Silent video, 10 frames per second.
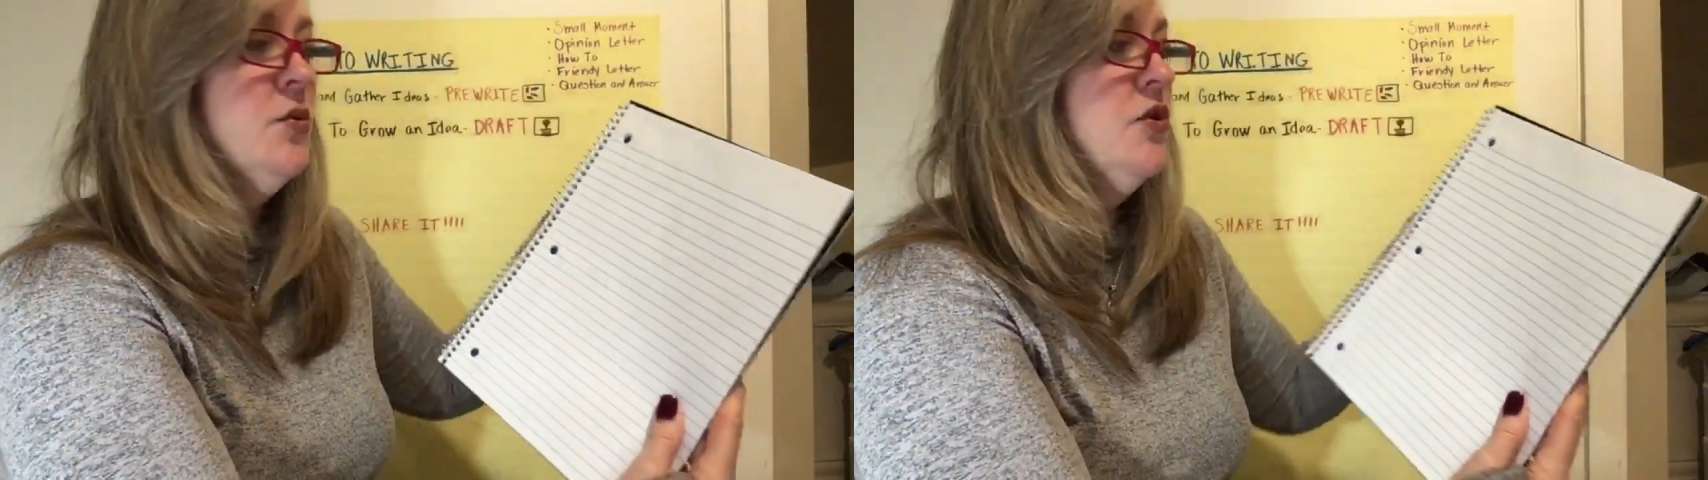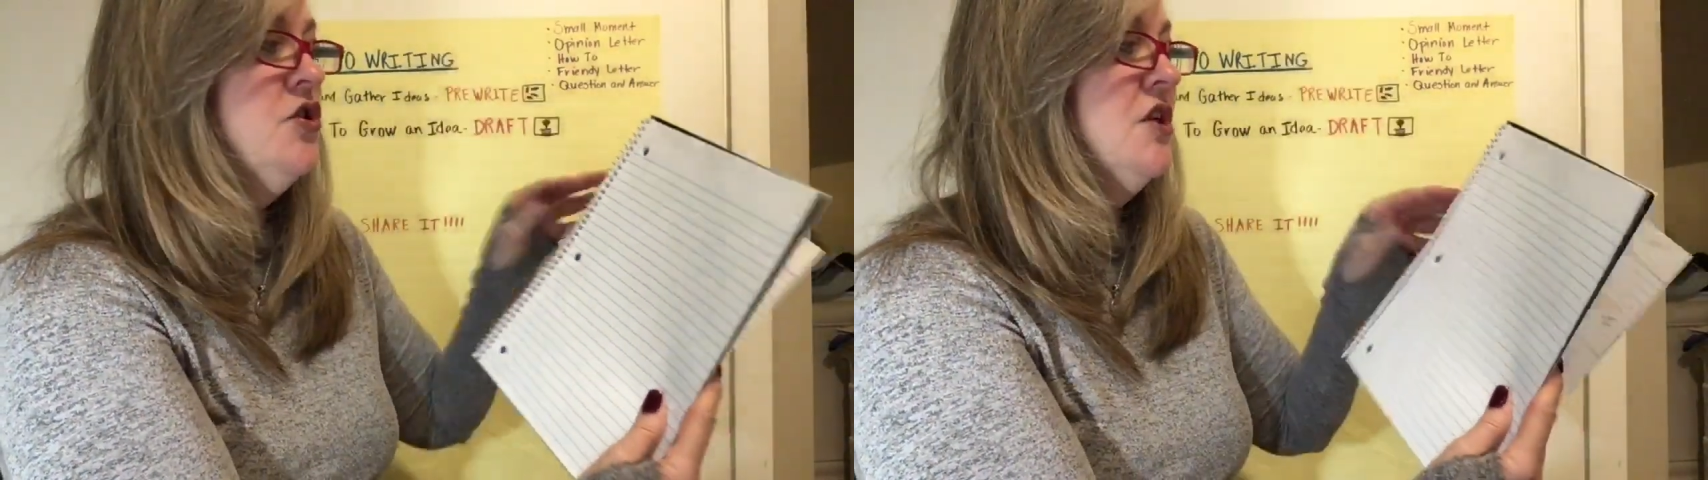
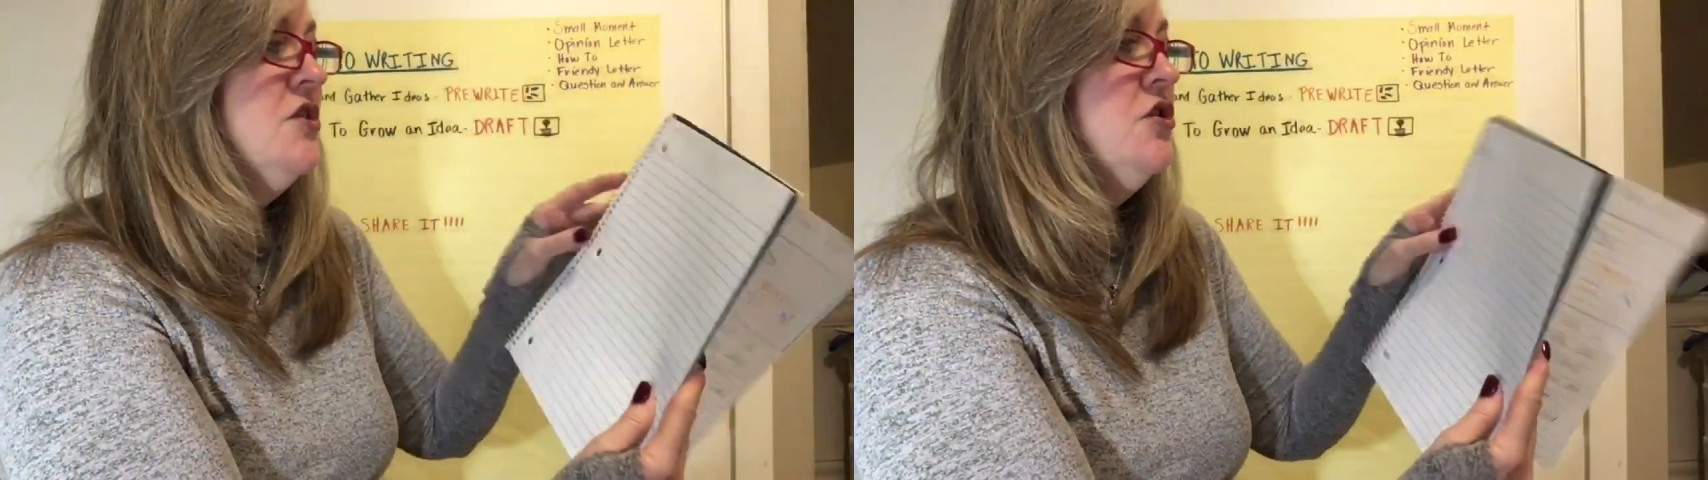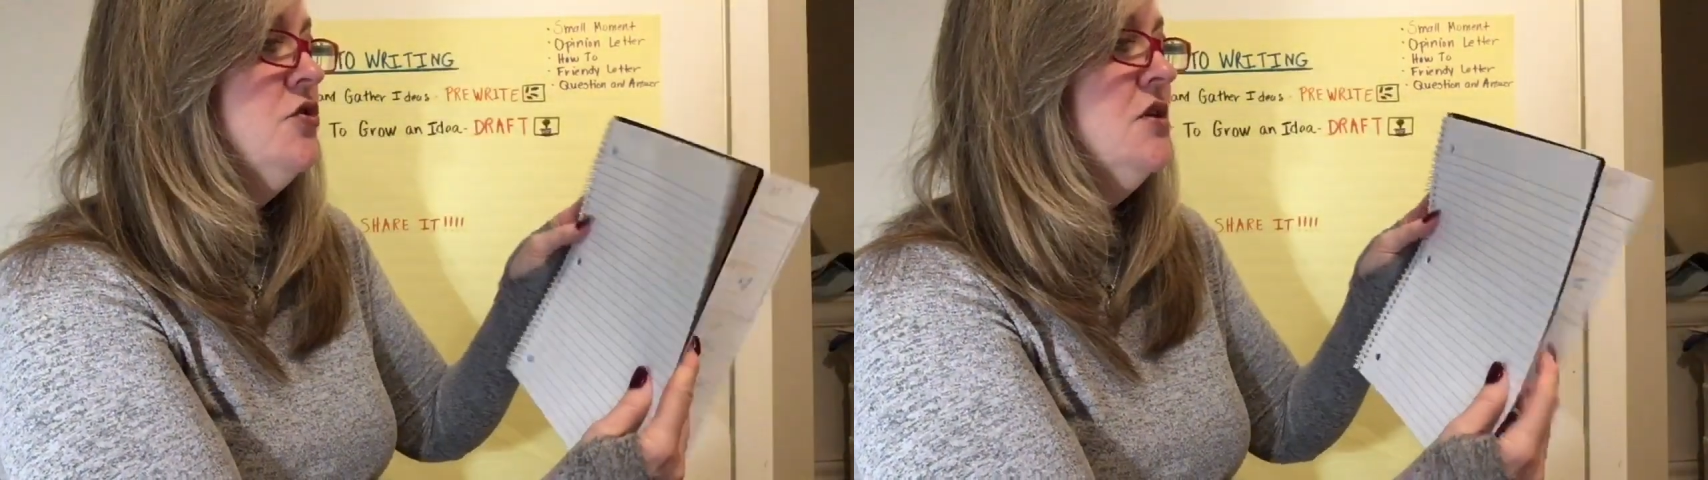we're
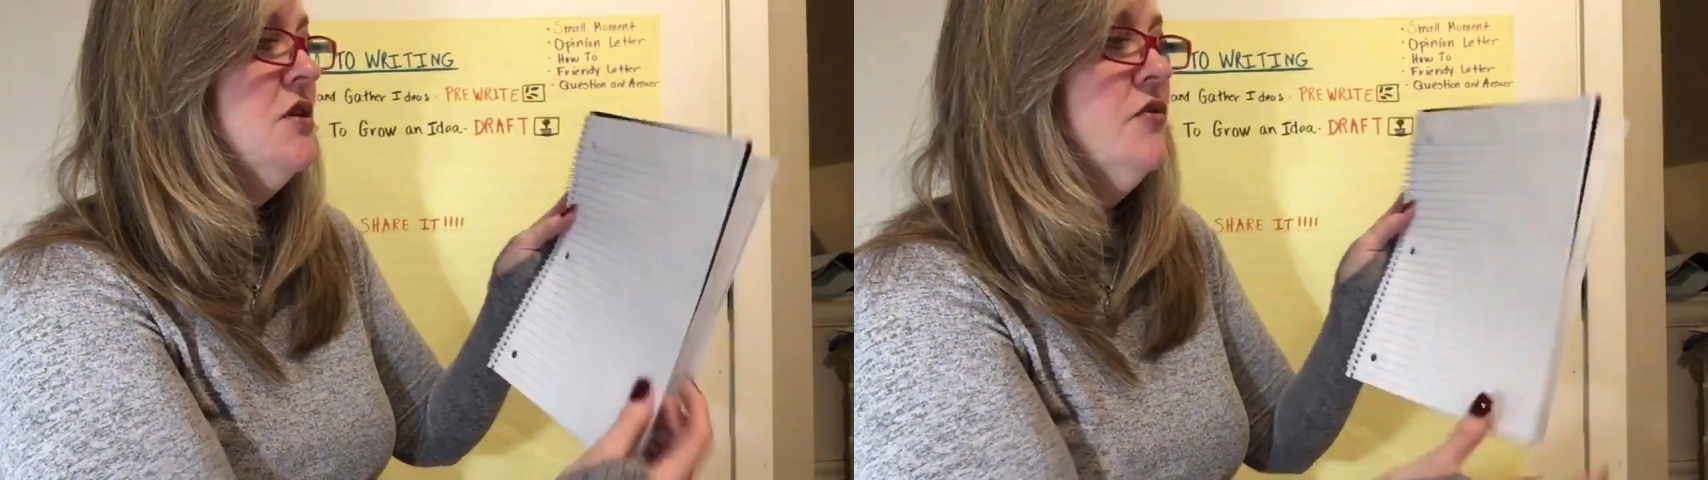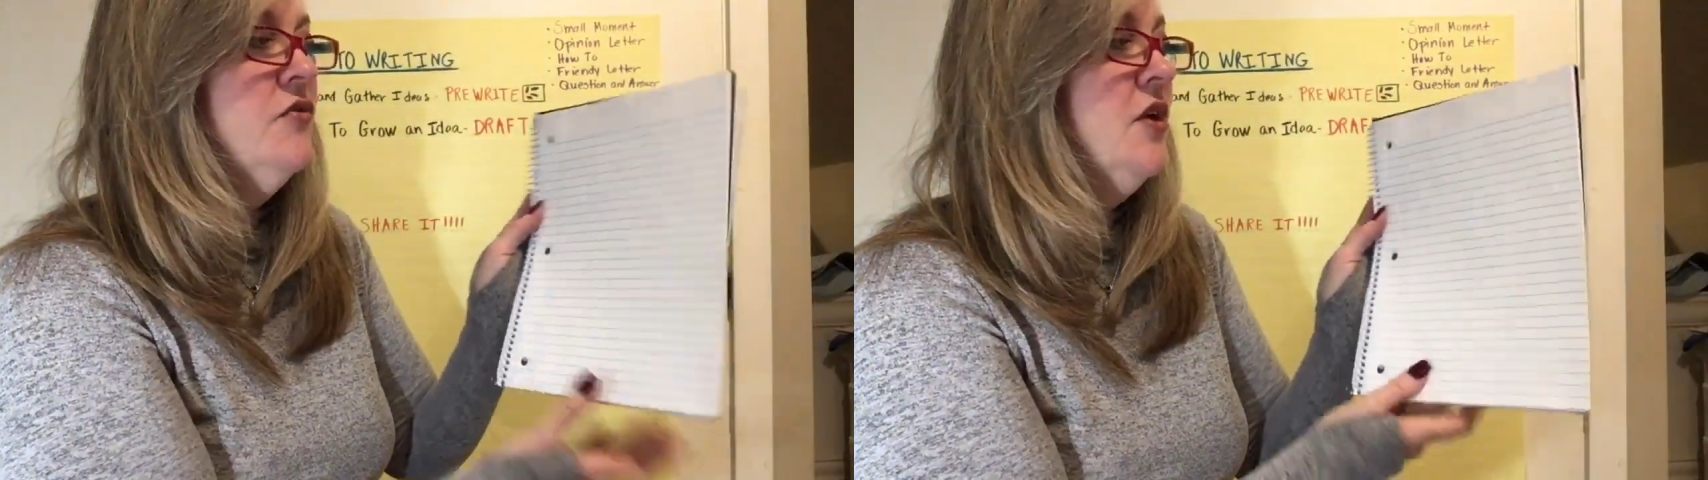just using
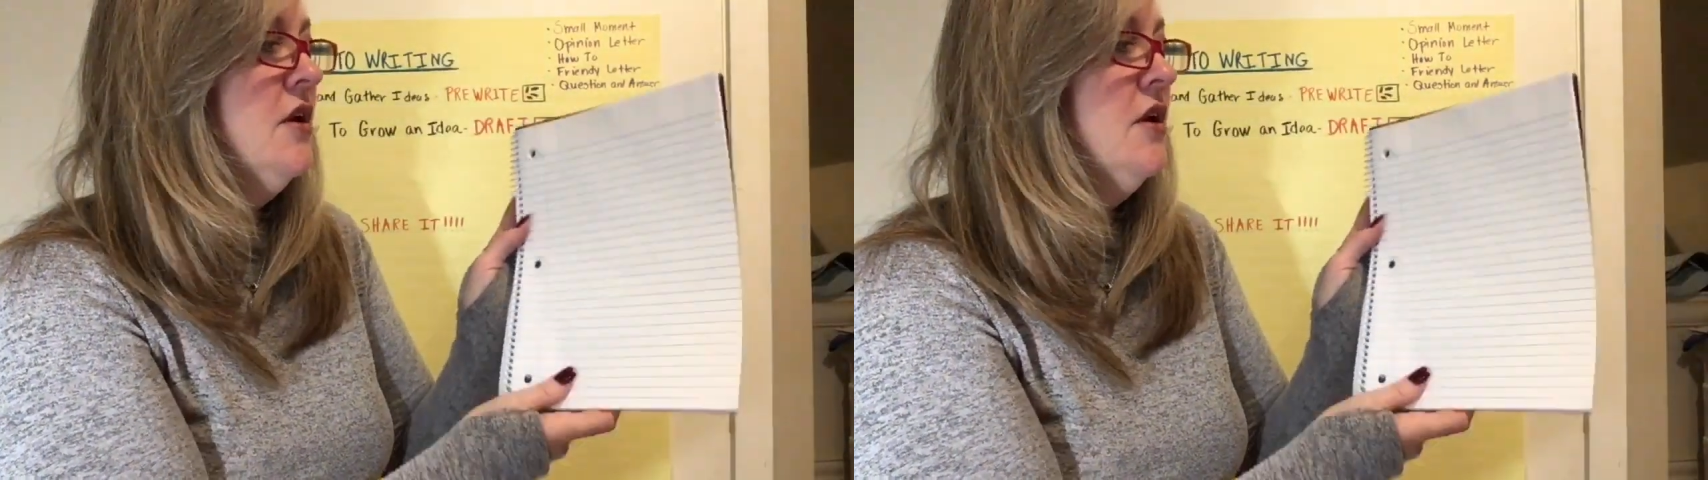the front